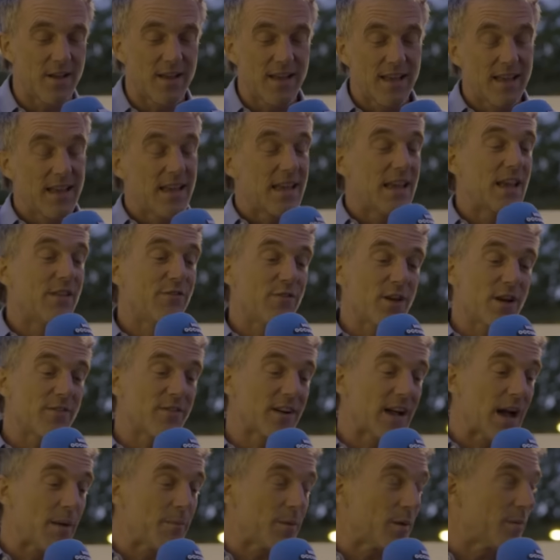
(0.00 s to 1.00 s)
look, if you have
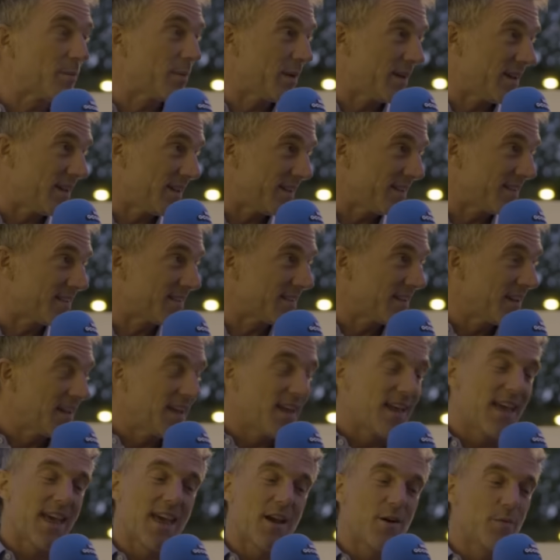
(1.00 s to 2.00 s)
a couple of beers,
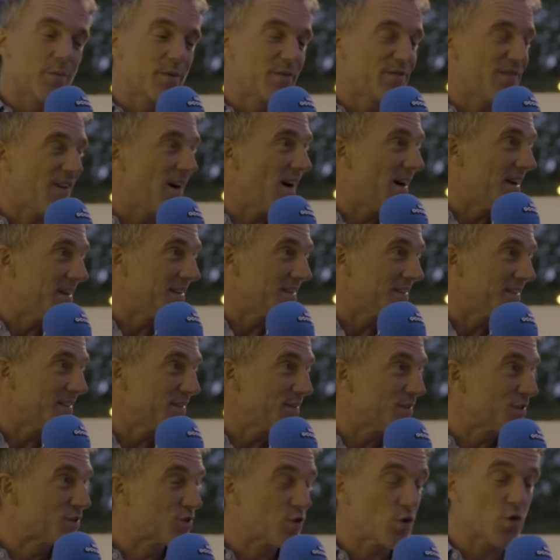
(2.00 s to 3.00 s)
it'll be fine.
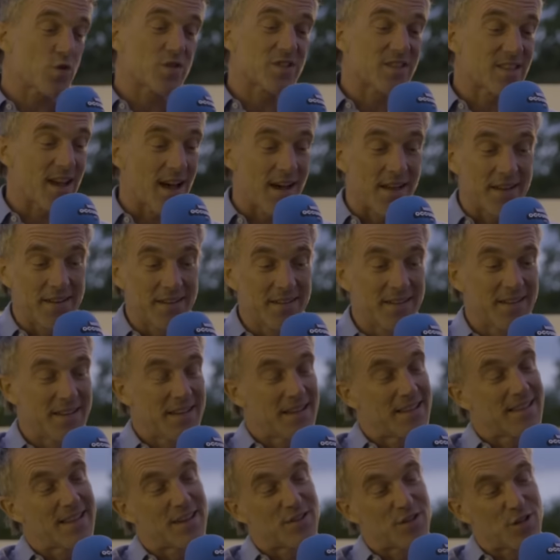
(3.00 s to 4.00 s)
The tour's done.
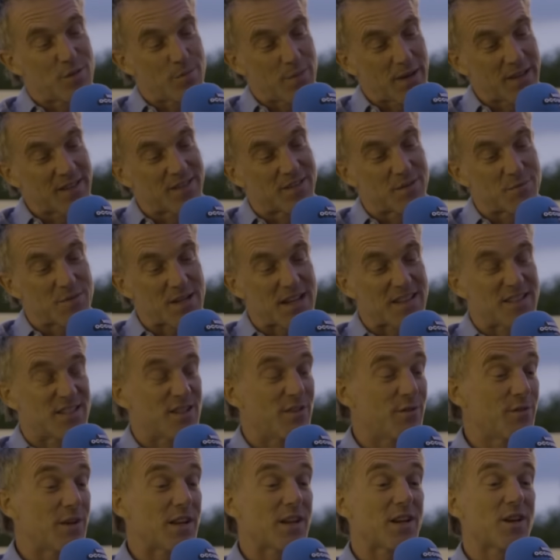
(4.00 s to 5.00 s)
That's your biggest
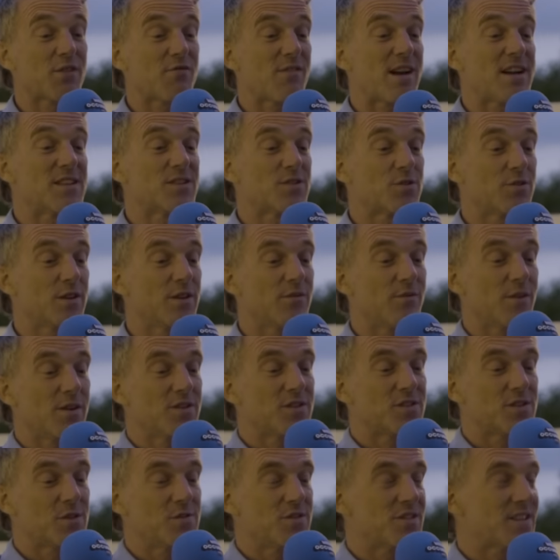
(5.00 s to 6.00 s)
objective. You had a great tour. You've
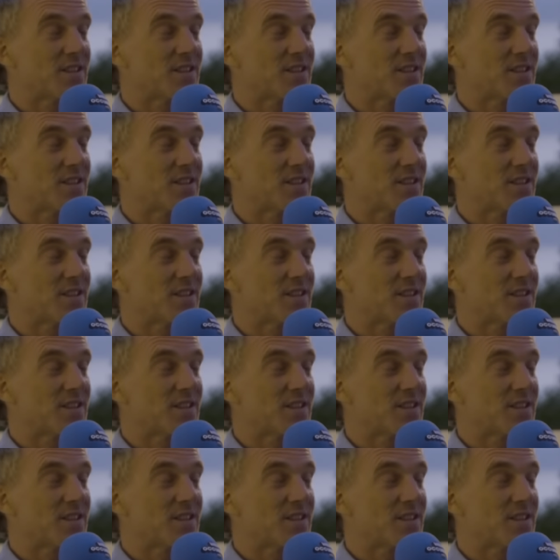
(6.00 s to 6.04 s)
won 2